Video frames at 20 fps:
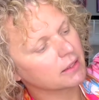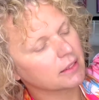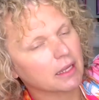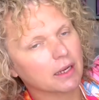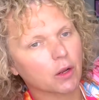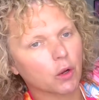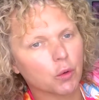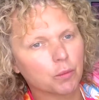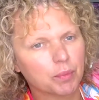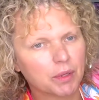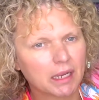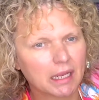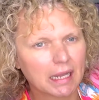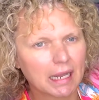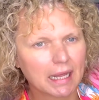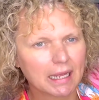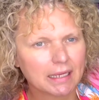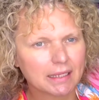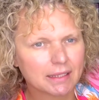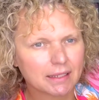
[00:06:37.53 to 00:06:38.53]
that open
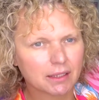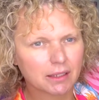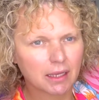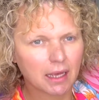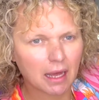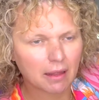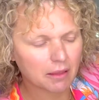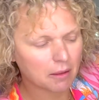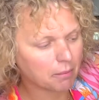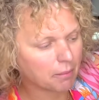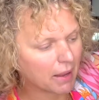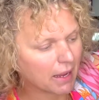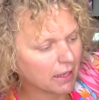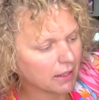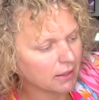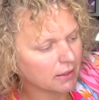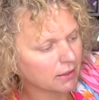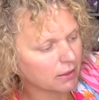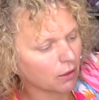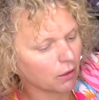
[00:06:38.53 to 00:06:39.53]
lace at the
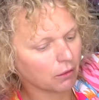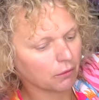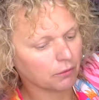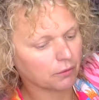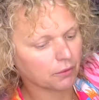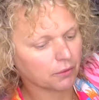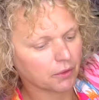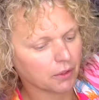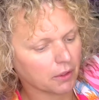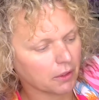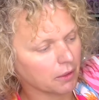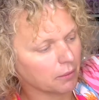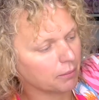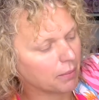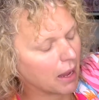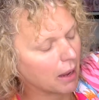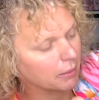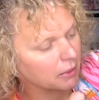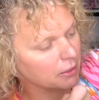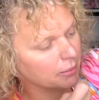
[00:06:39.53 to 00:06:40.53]
base of the
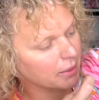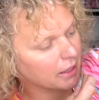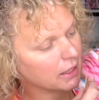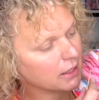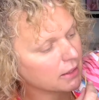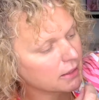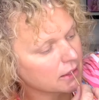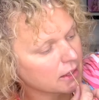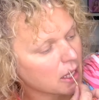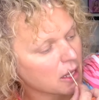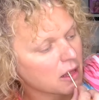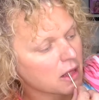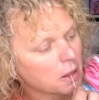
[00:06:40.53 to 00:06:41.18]
Pamela piece.